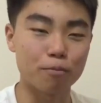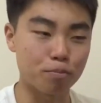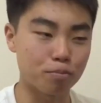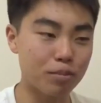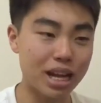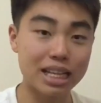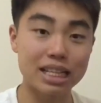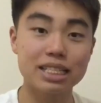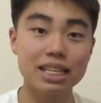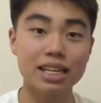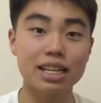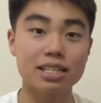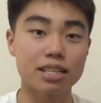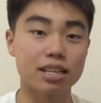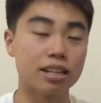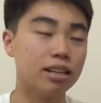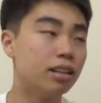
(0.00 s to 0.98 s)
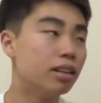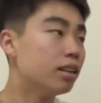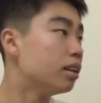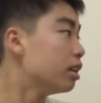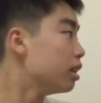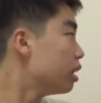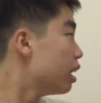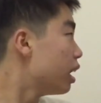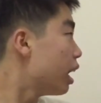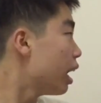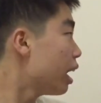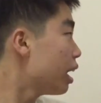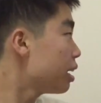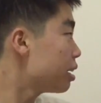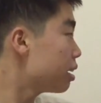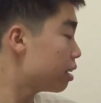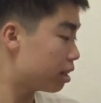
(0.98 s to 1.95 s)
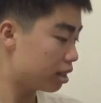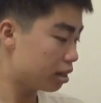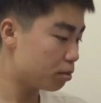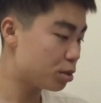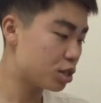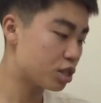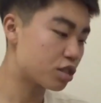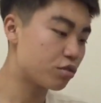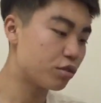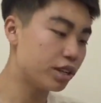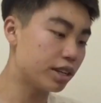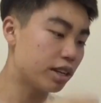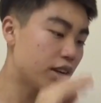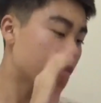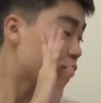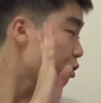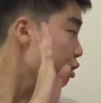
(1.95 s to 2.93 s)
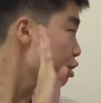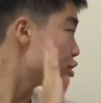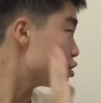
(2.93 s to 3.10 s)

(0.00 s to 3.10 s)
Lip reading: Man City's in. And let me just read it out for you.